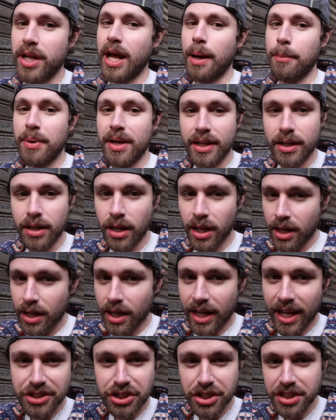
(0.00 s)
I mean,
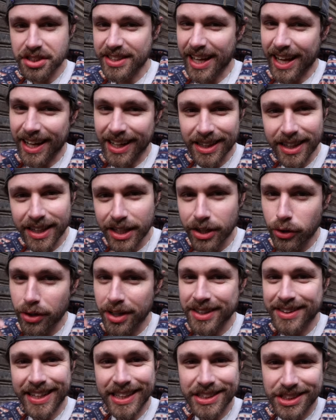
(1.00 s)
it's just that little
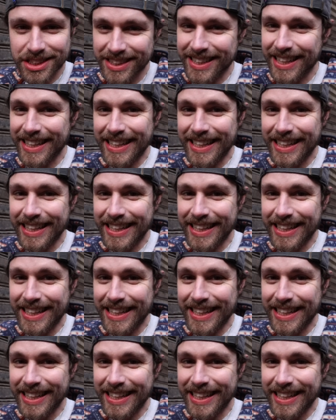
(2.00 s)
attention to